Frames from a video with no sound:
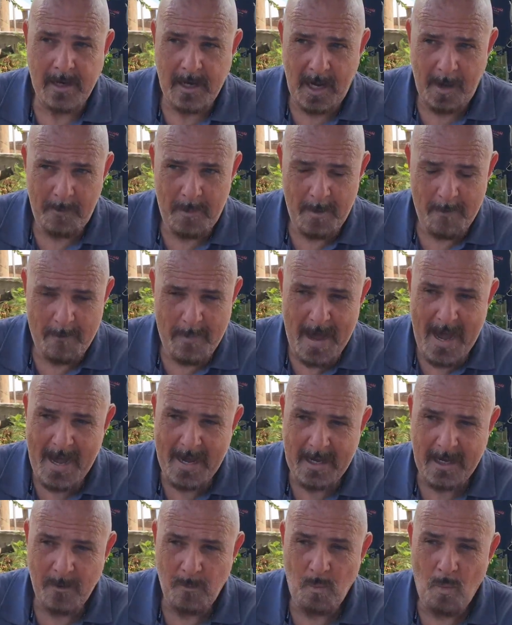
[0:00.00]
clip it back,
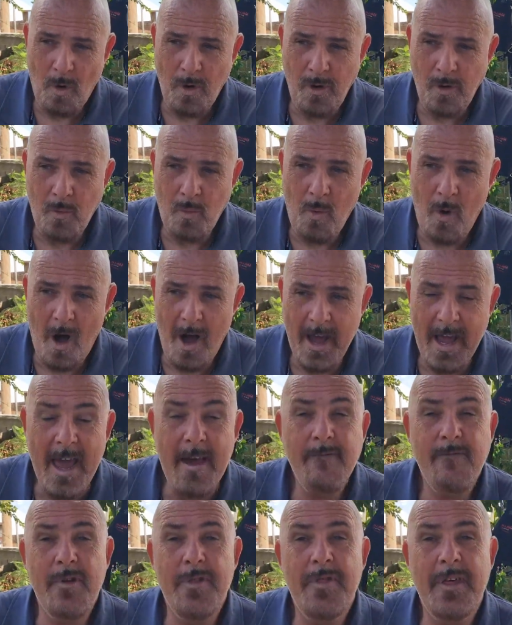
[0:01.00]
and wonder why
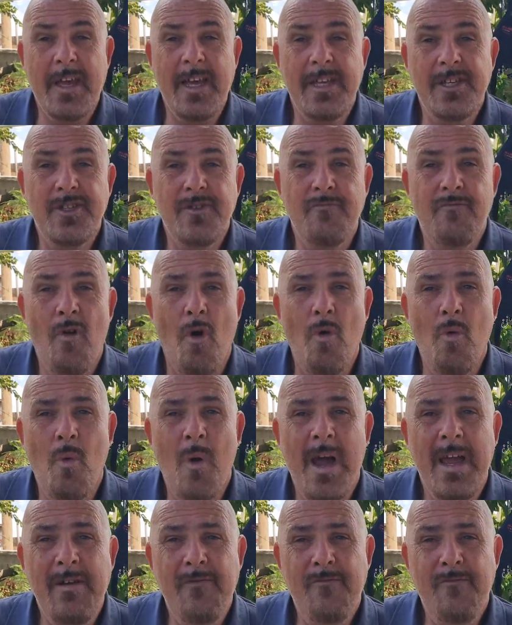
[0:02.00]
everything is the wrong way